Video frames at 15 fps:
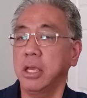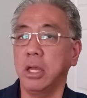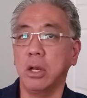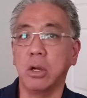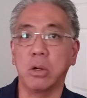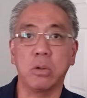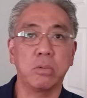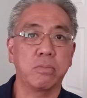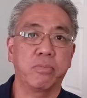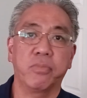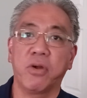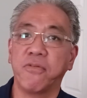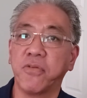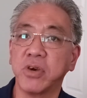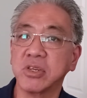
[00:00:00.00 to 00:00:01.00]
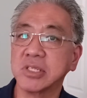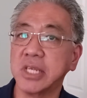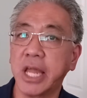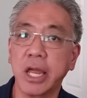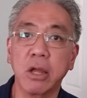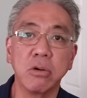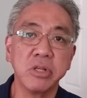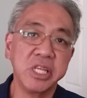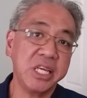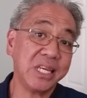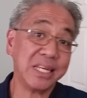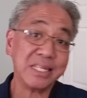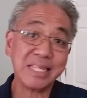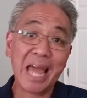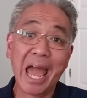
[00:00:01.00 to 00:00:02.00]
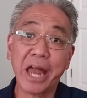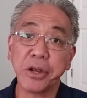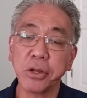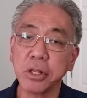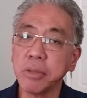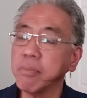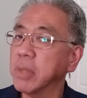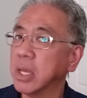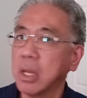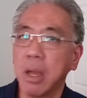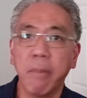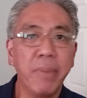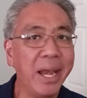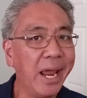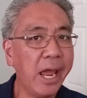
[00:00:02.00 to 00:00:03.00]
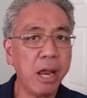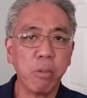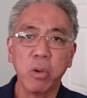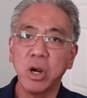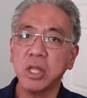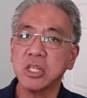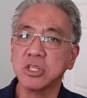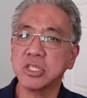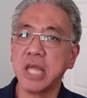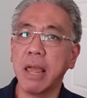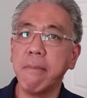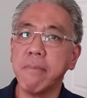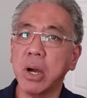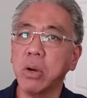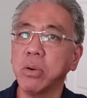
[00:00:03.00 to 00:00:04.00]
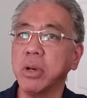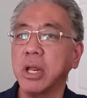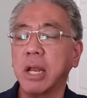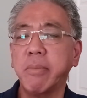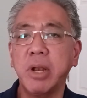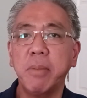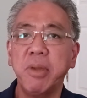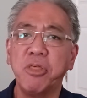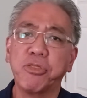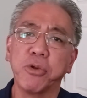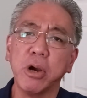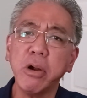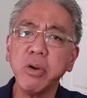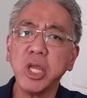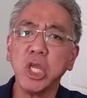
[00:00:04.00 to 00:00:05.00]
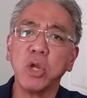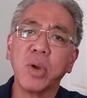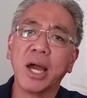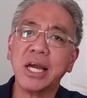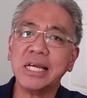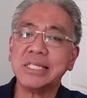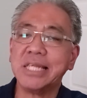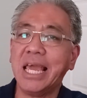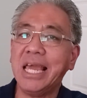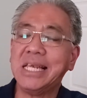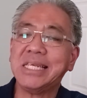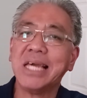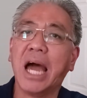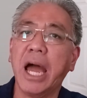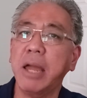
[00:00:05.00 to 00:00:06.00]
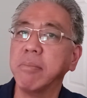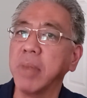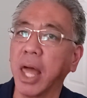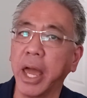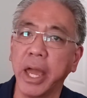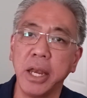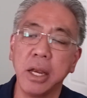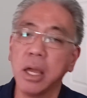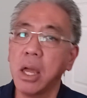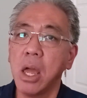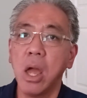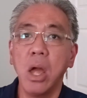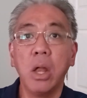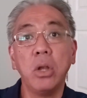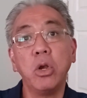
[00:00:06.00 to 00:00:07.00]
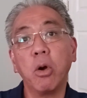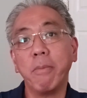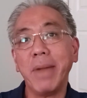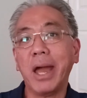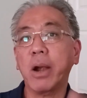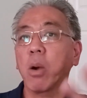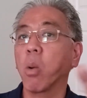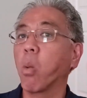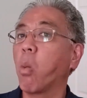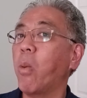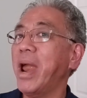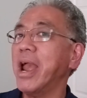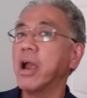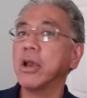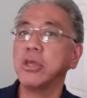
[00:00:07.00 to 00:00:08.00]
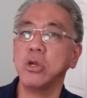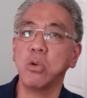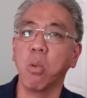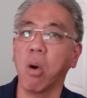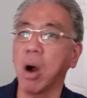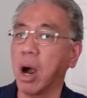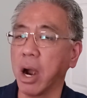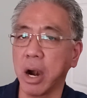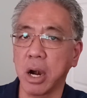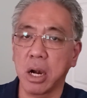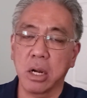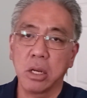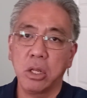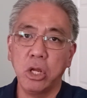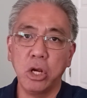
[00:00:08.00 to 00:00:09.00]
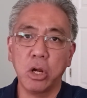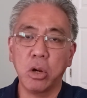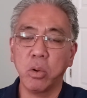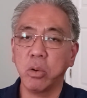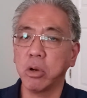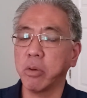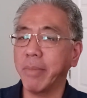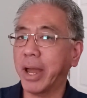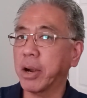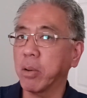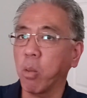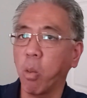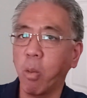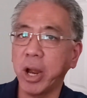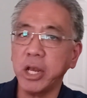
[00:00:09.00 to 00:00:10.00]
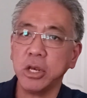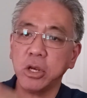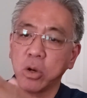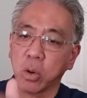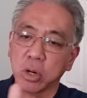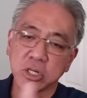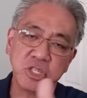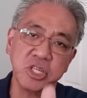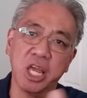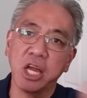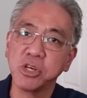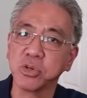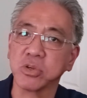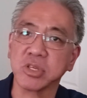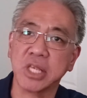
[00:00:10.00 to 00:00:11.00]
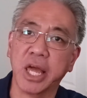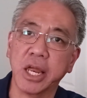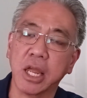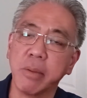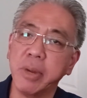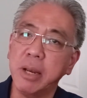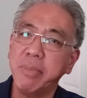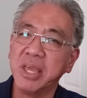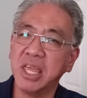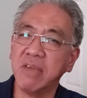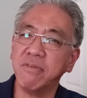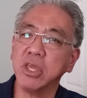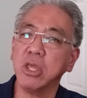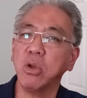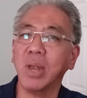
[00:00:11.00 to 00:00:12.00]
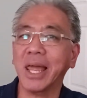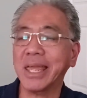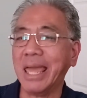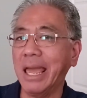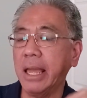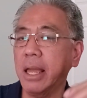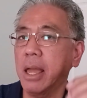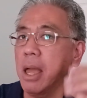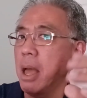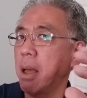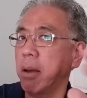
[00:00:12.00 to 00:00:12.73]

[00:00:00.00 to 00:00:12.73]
you know, First Lego League is handled. But hey, we're in the same boat and I'm going to be throwing you guys a timeline. No matter where you are, you know, no matter what your schedule's like, I'm going to be giving you like a,